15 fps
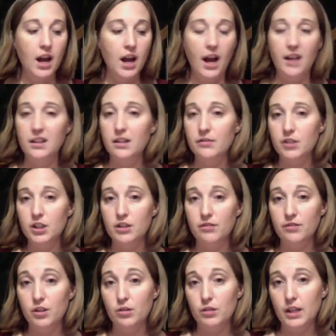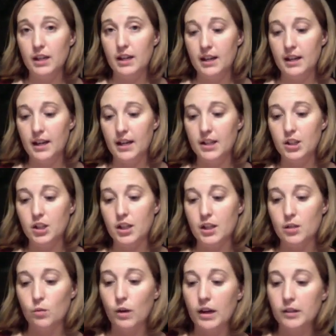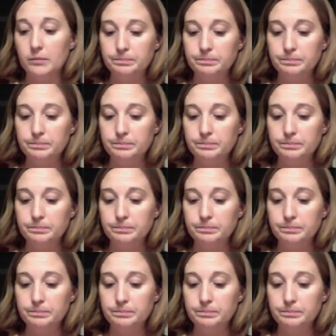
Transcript: I love to diffuse it at night as well.